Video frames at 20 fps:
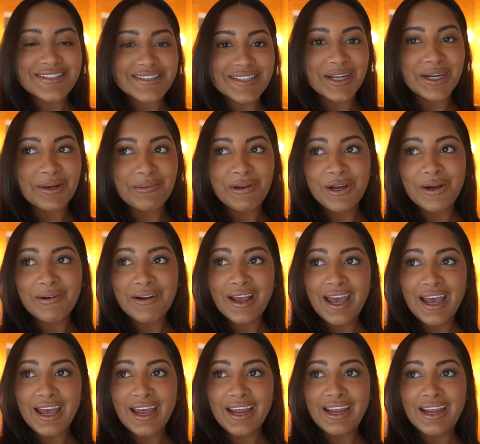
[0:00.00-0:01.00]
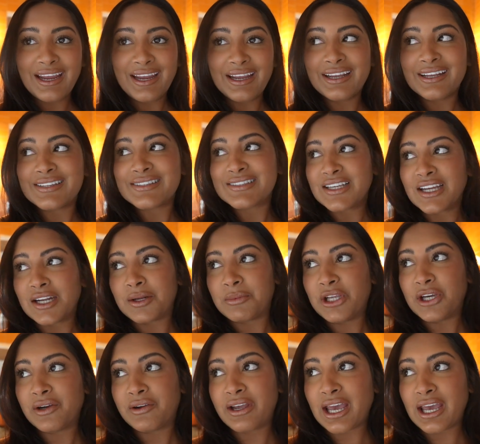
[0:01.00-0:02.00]
gonna be okay. It's gonna
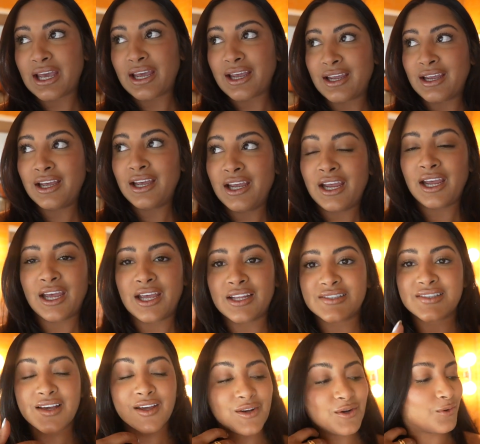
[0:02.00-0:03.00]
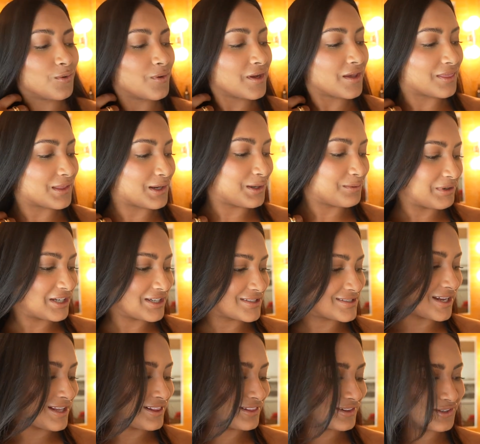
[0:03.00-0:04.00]
be okay. It's annoying though
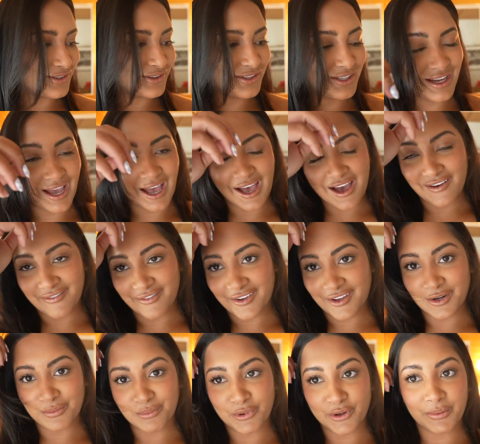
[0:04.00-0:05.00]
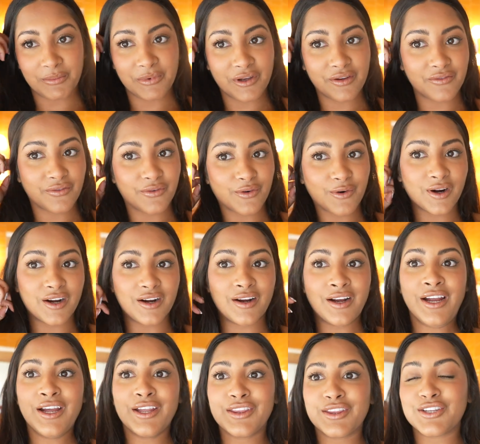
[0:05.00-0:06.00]
because I literally have an appointment for
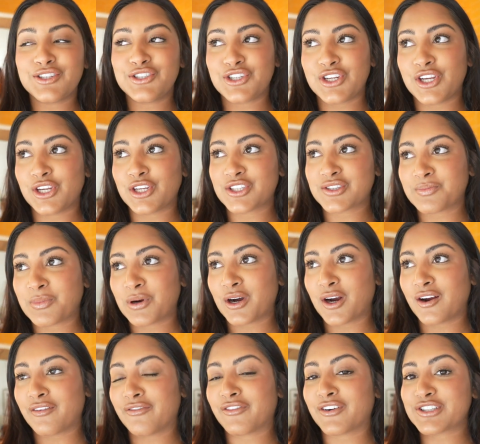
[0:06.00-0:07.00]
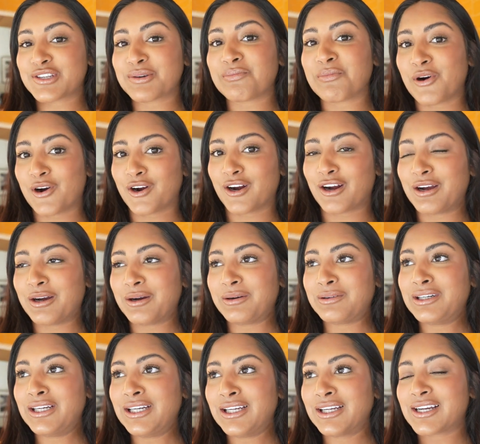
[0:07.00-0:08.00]
the Genius Bar for
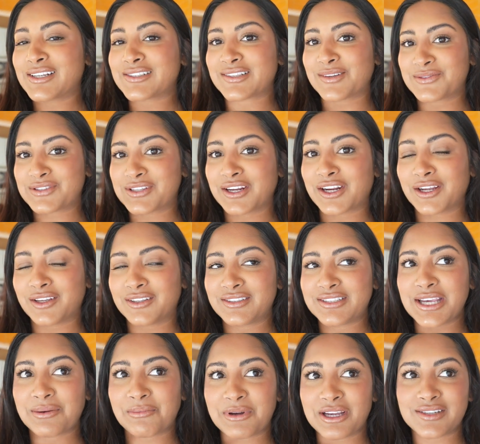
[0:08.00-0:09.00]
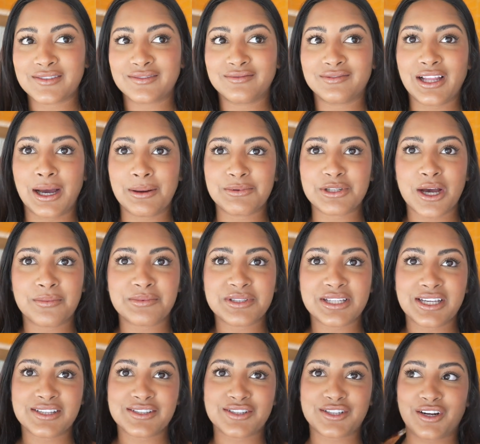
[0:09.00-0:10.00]
tomorrow because I was gonna take my laptop
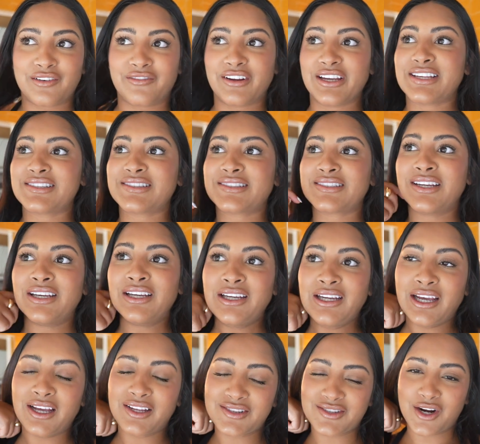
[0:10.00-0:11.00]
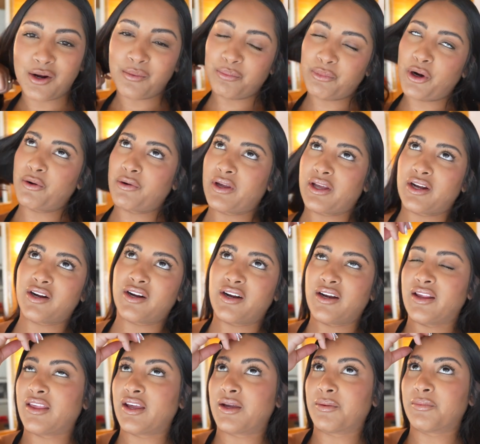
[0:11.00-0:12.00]
to get serviced. It's not broken or
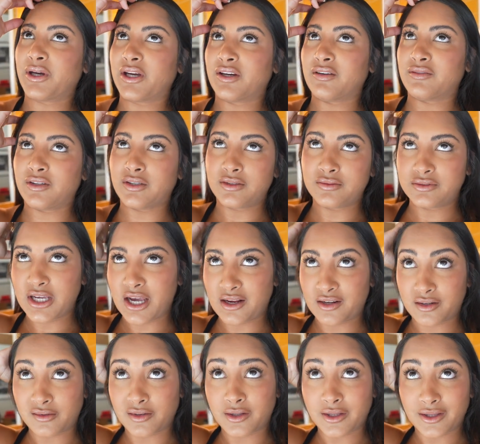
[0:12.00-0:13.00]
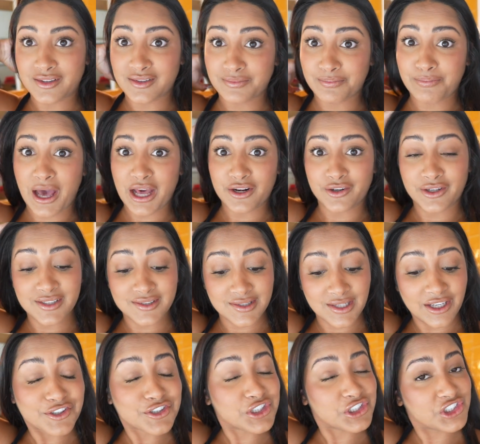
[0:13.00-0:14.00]
anything, but well, technically the battery is
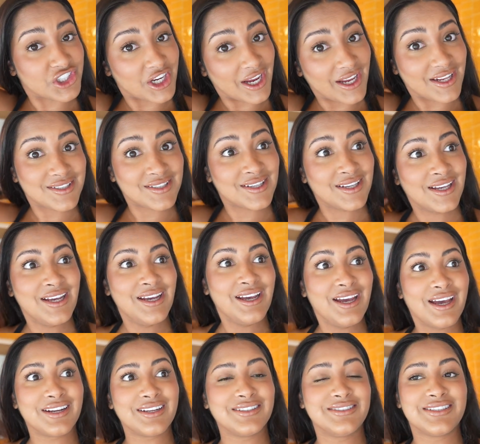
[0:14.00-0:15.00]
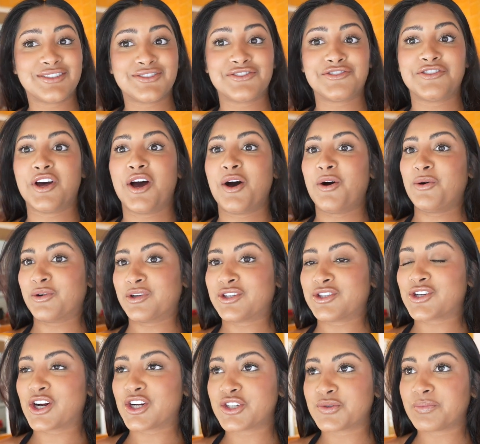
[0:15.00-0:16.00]
like shit and it does not hold a
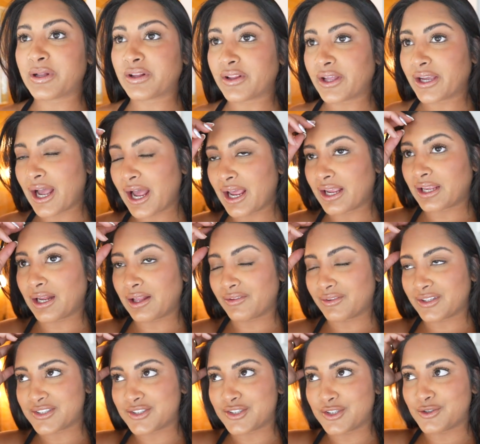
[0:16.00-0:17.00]
charge, but like I can at least